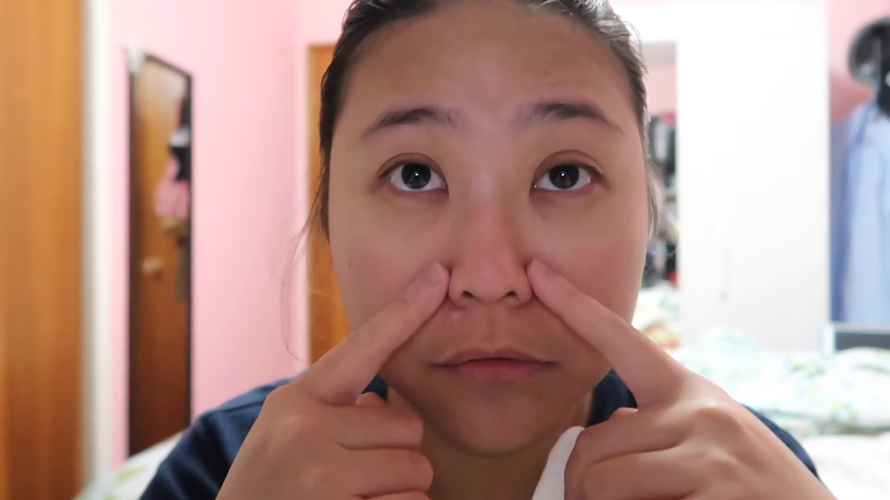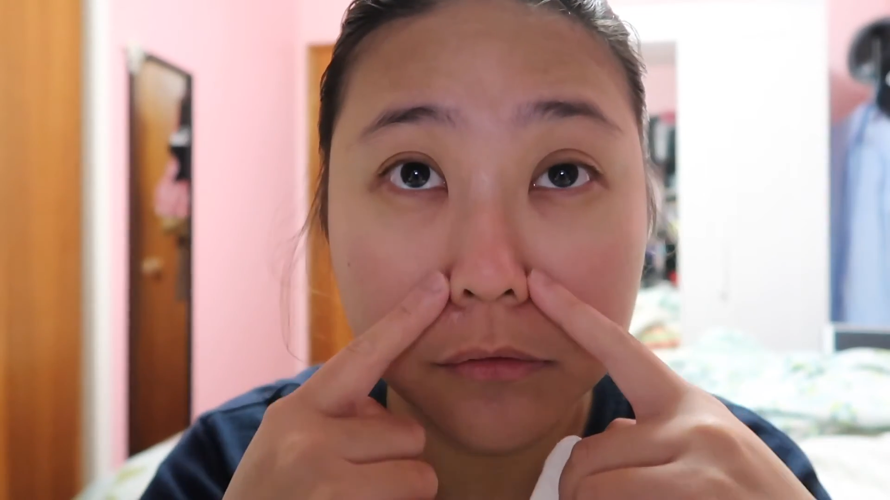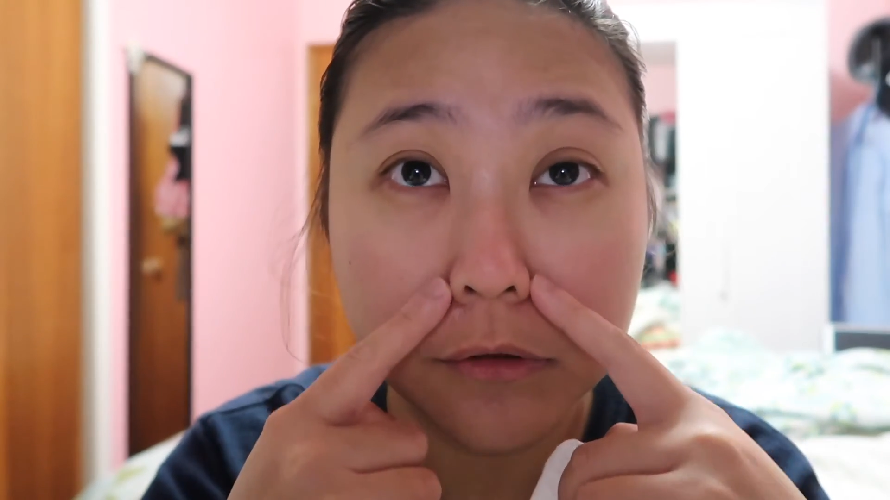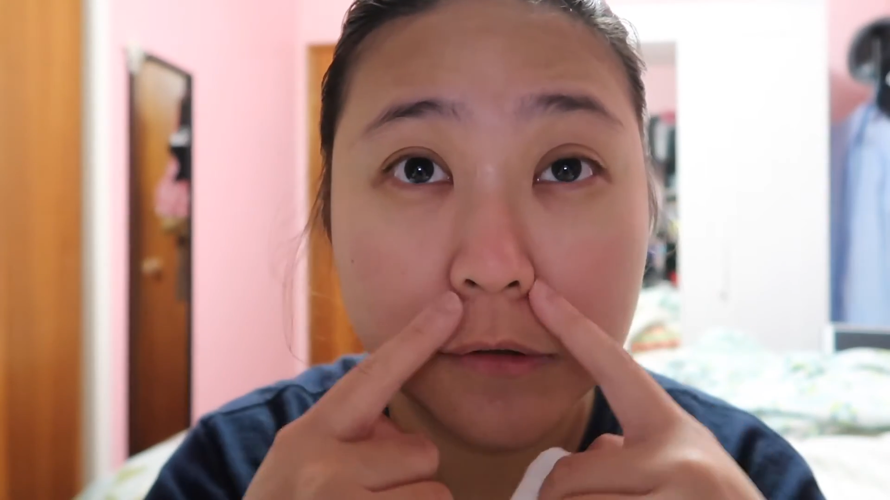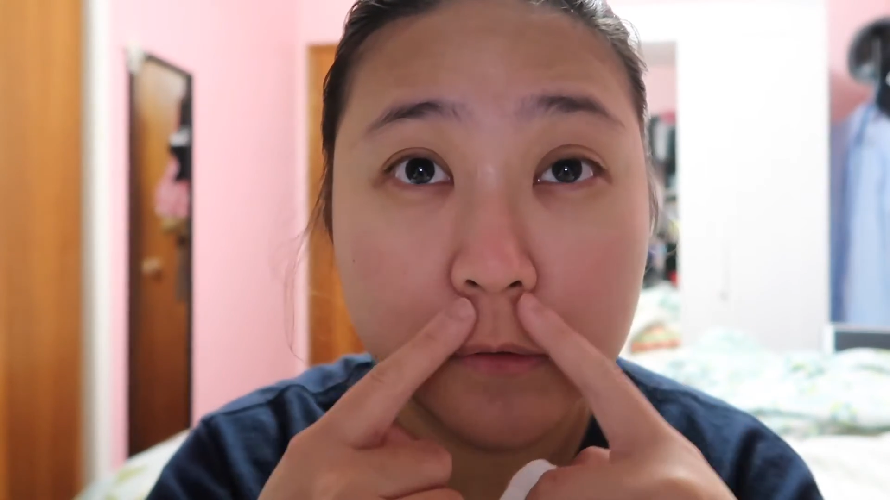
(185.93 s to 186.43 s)

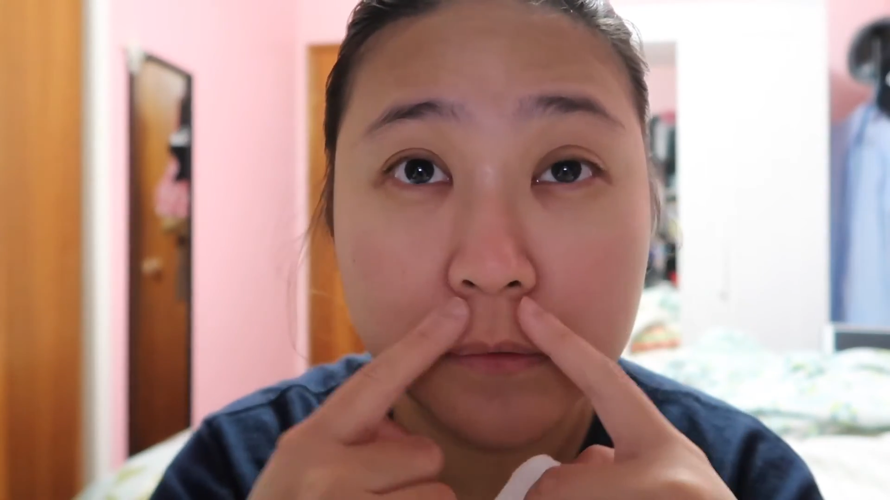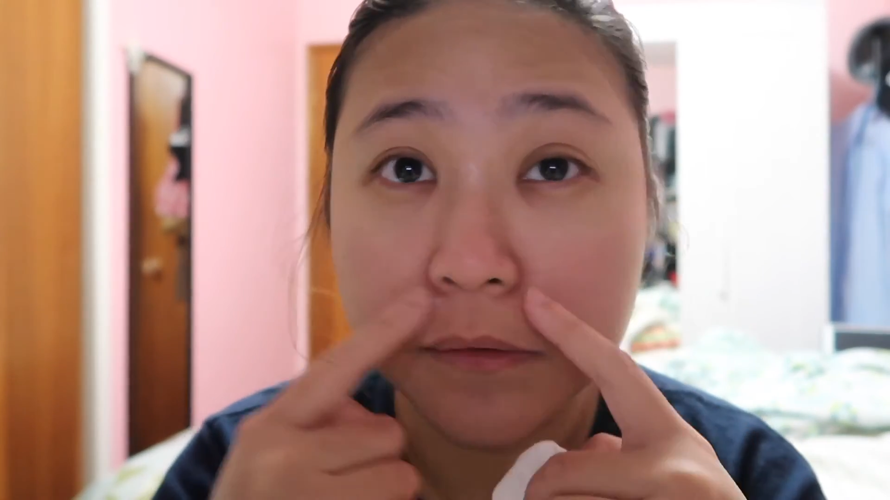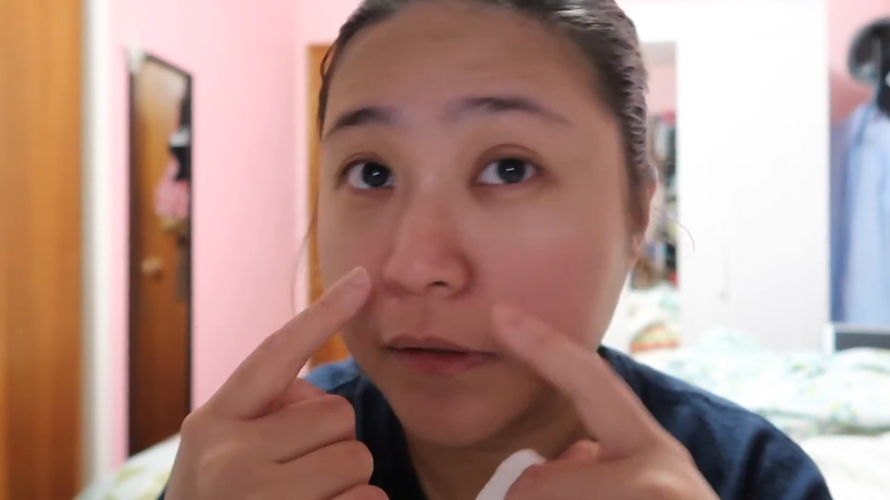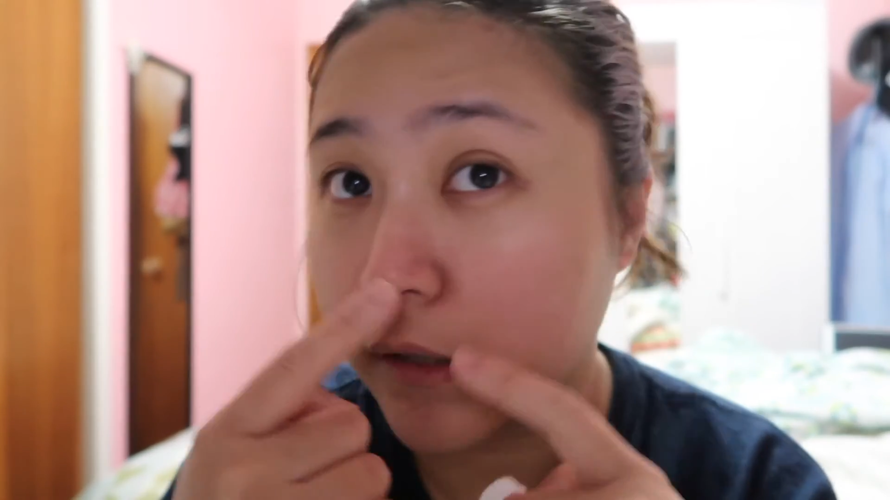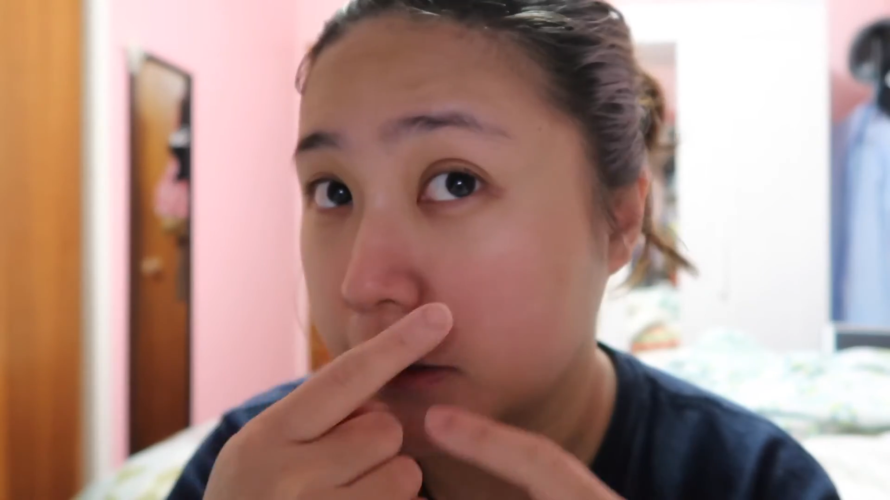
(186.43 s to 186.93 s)
do the
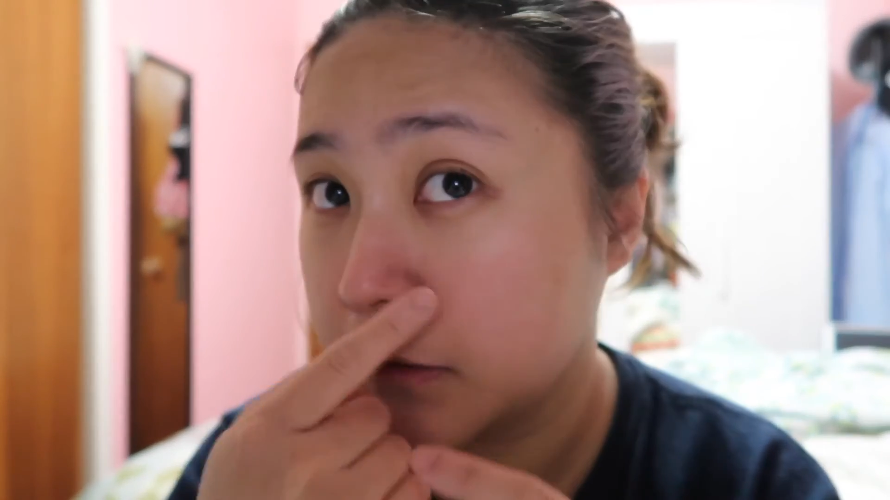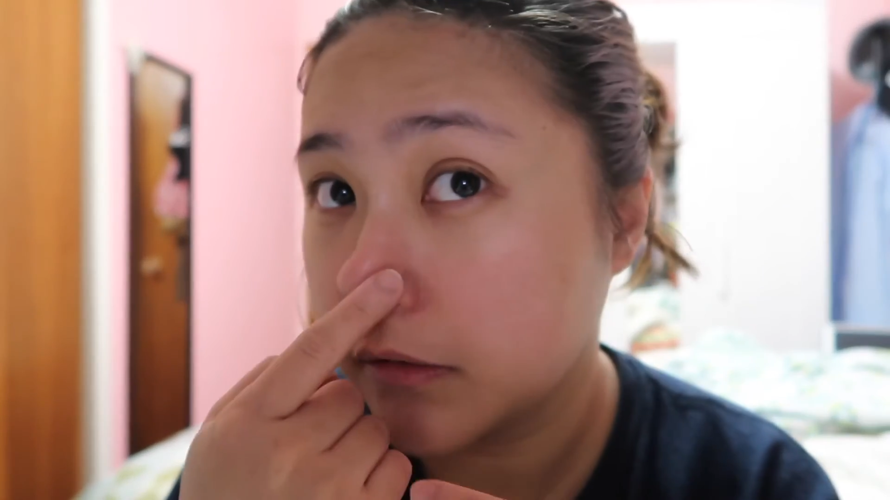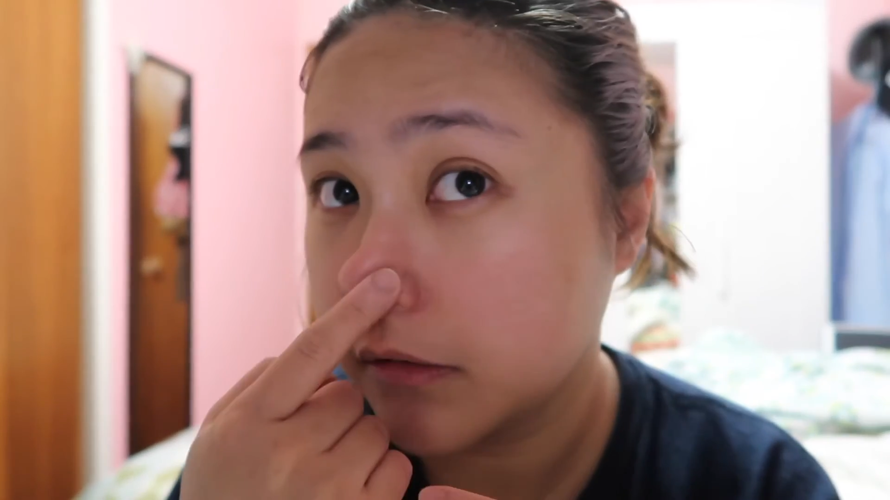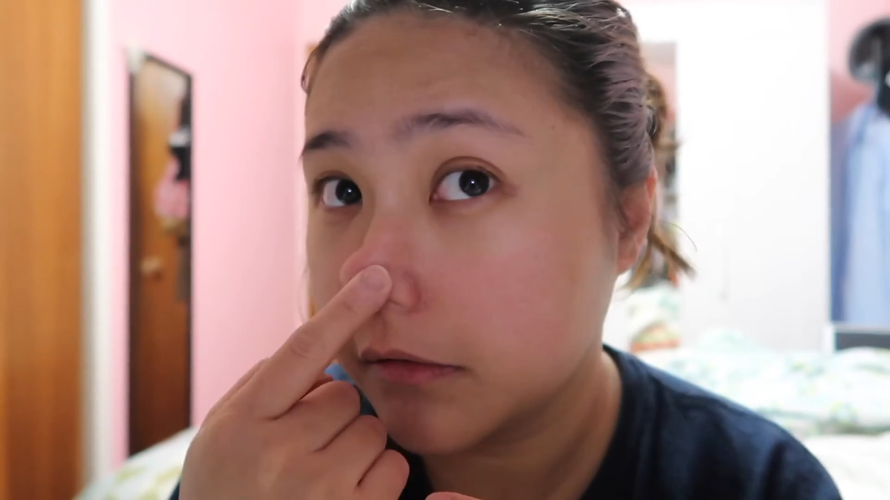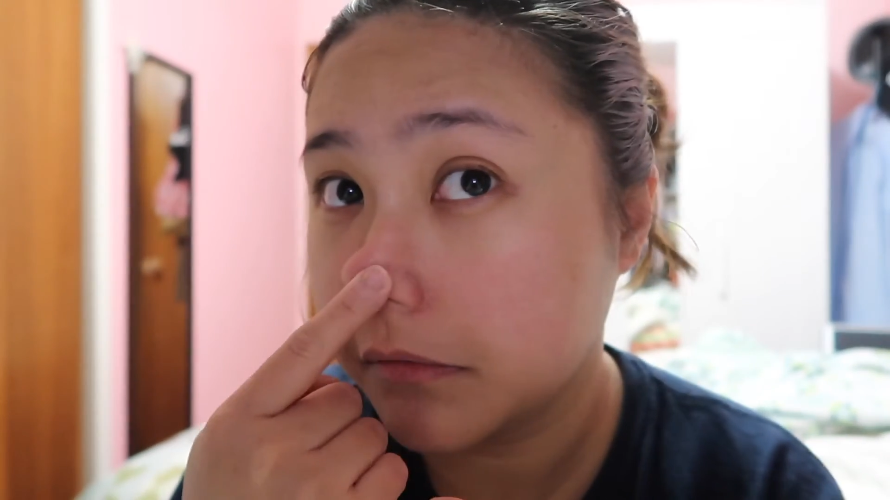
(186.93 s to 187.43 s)
side
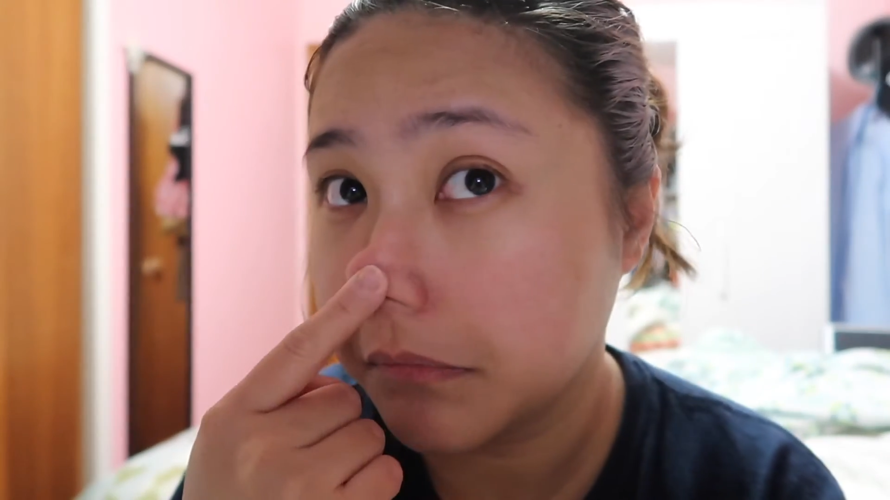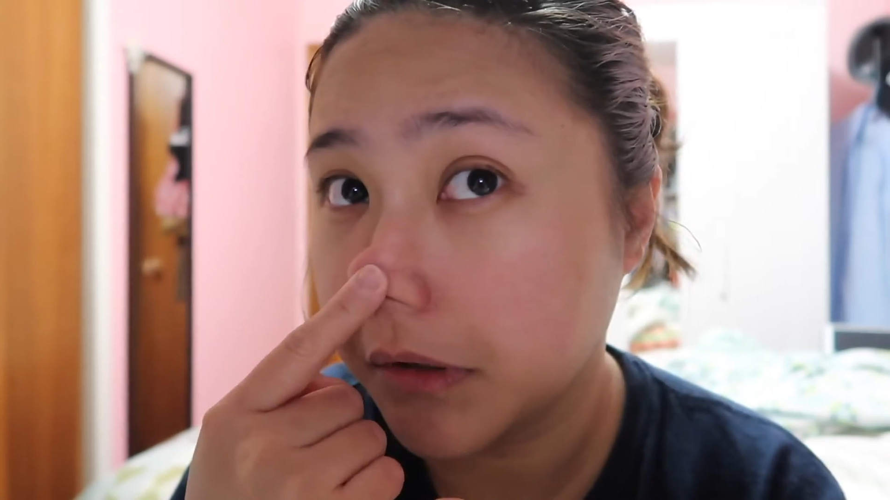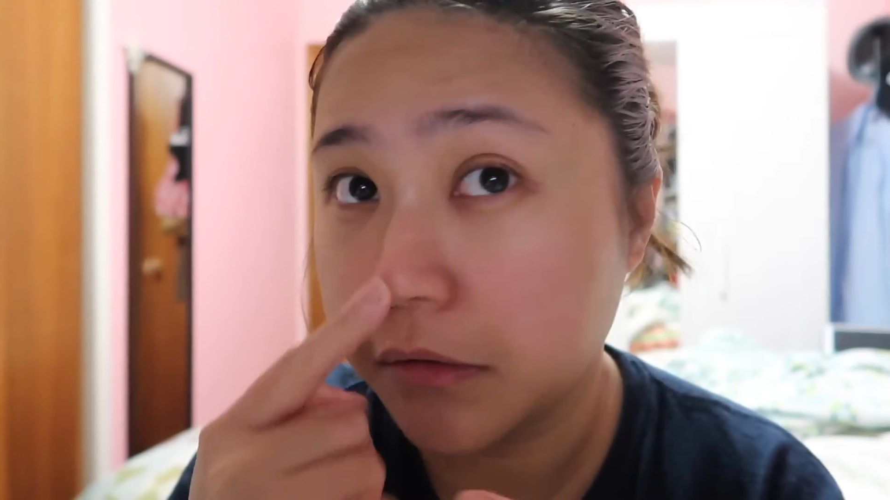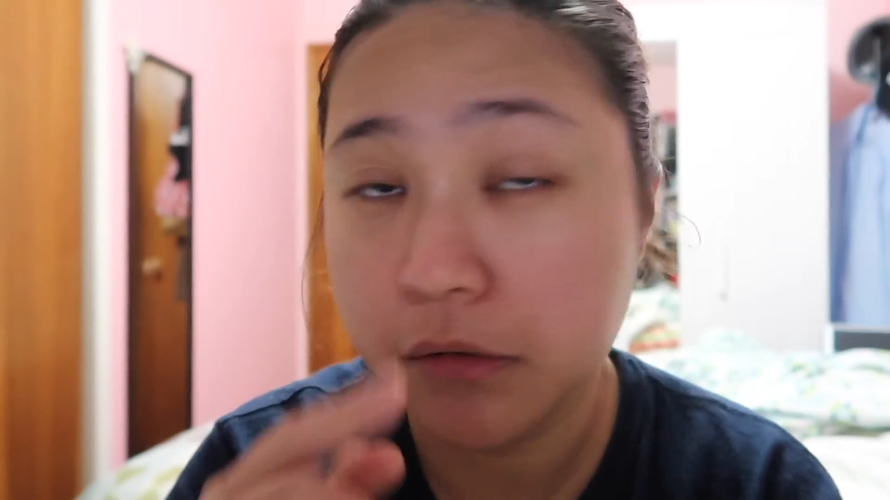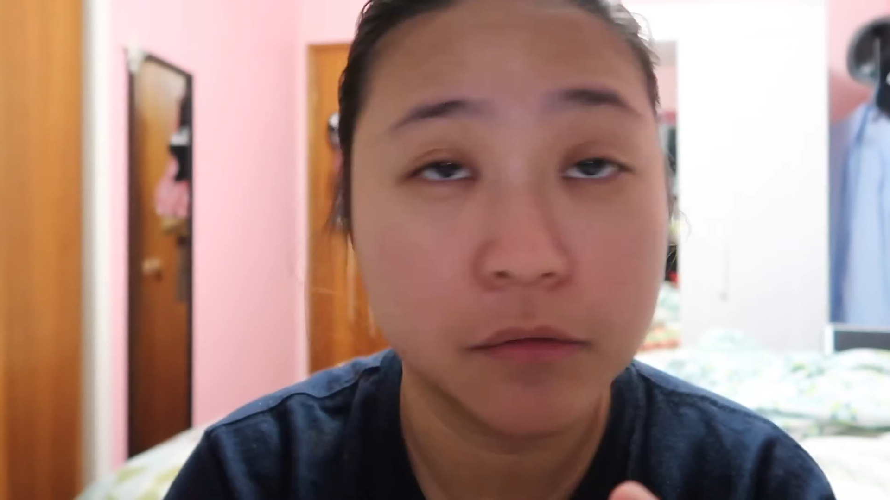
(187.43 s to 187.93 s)
of my
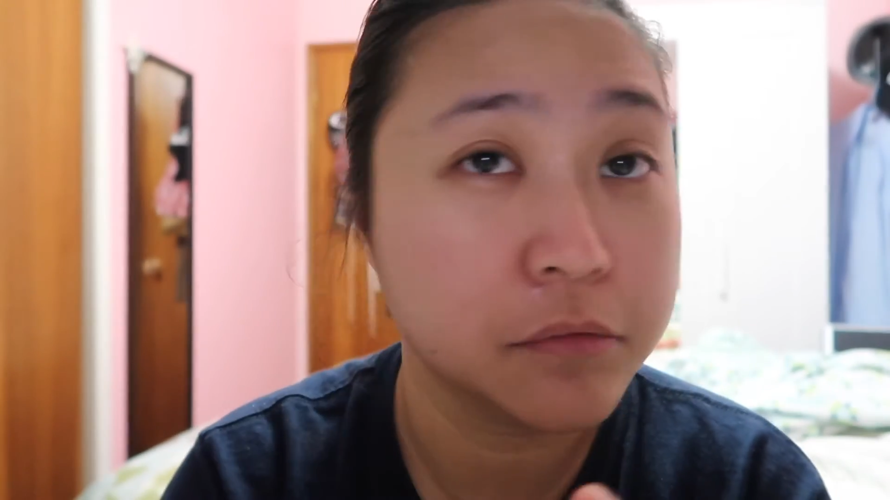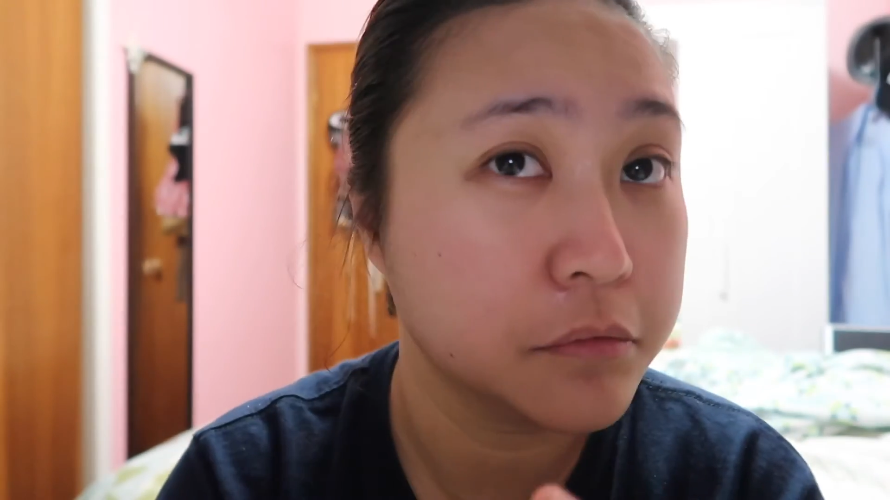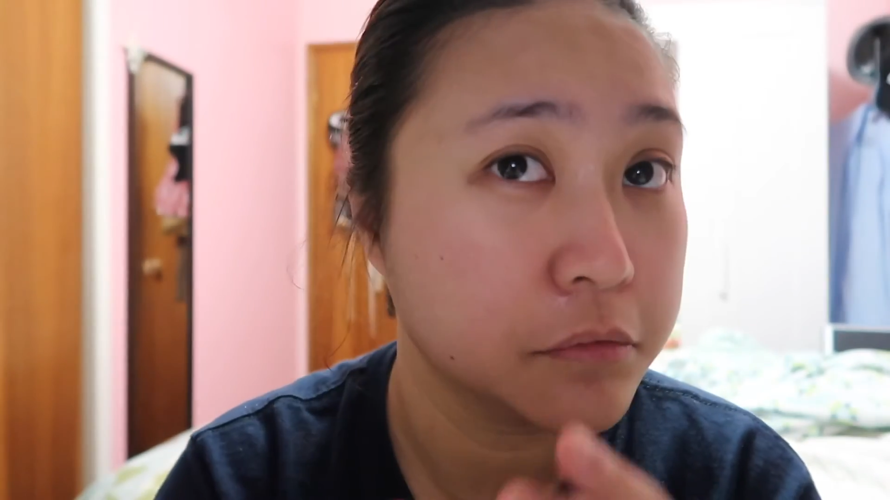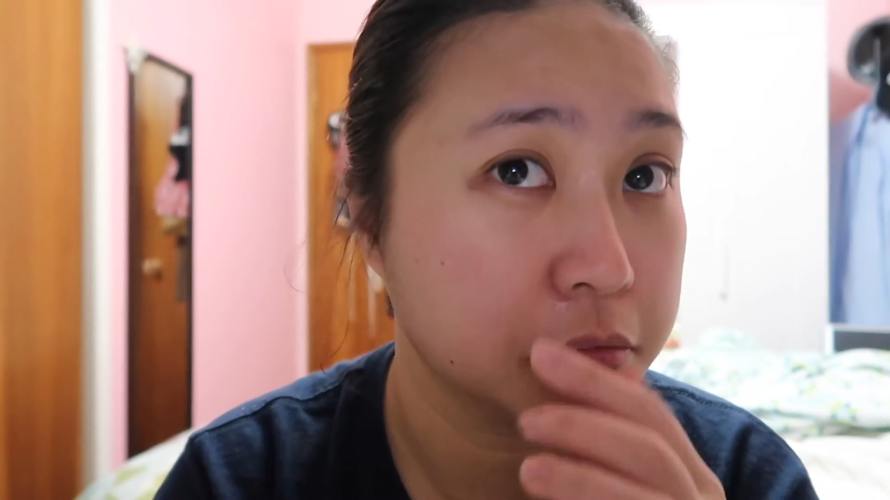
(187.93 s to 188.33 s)
nose.